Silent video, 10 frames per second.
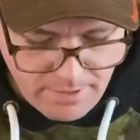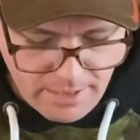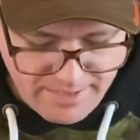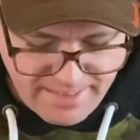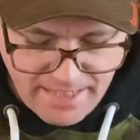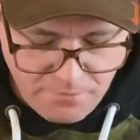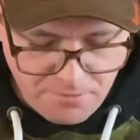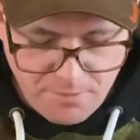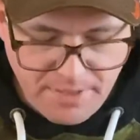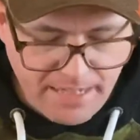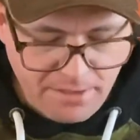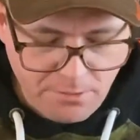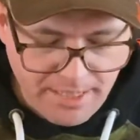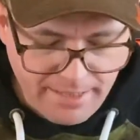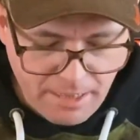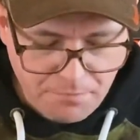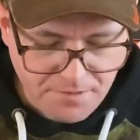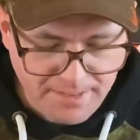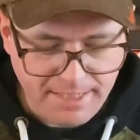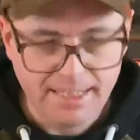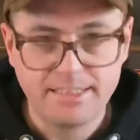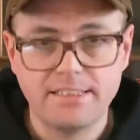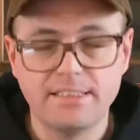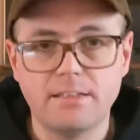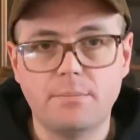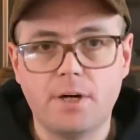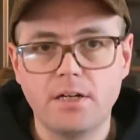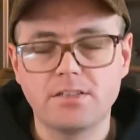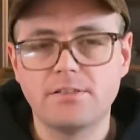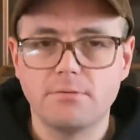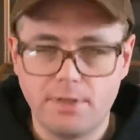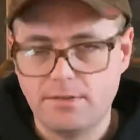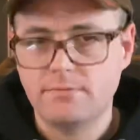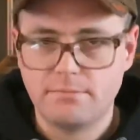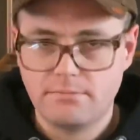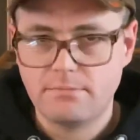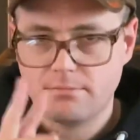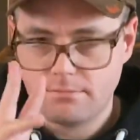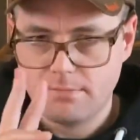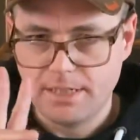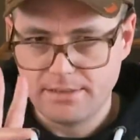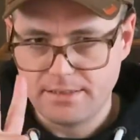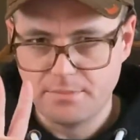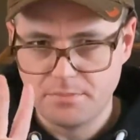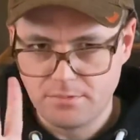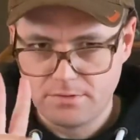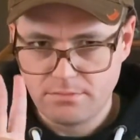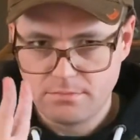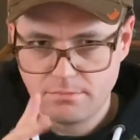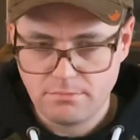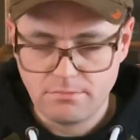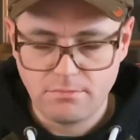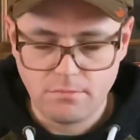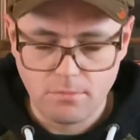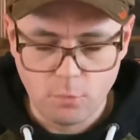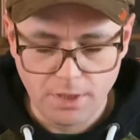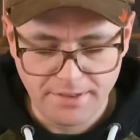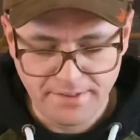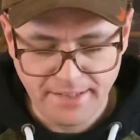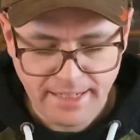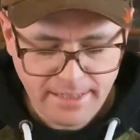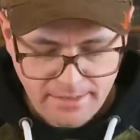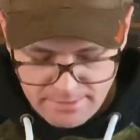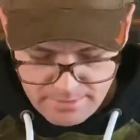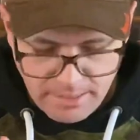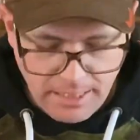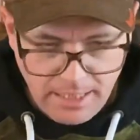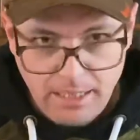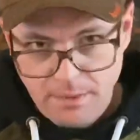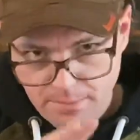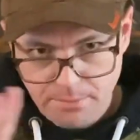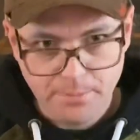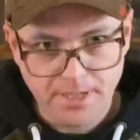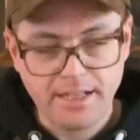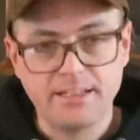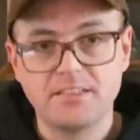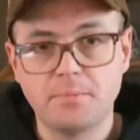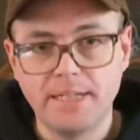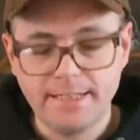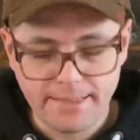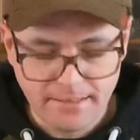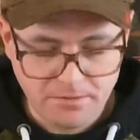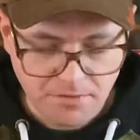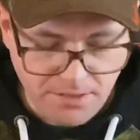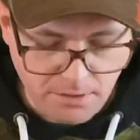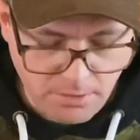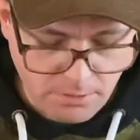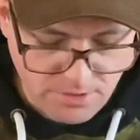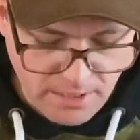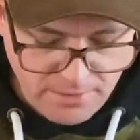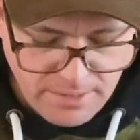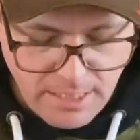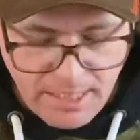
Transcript: aside from that, you get everything that's in the box, well, except one thing, but I'll explain that as the video goes on.